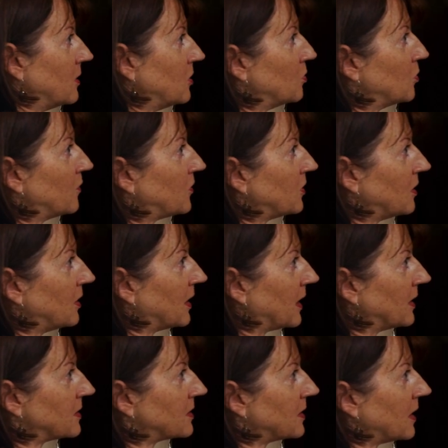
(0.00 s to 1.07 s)
and then you moved to the
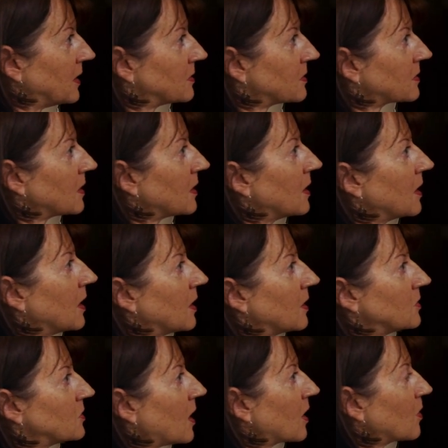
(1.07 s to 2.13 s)
United States.
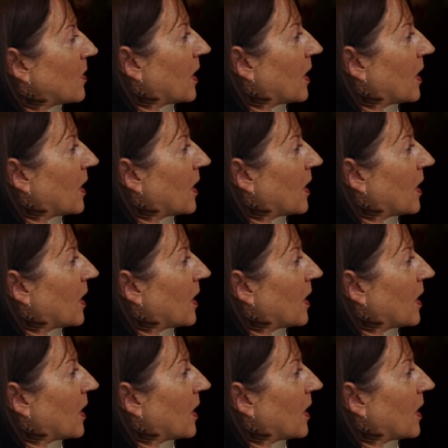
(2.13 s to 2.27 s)
Talk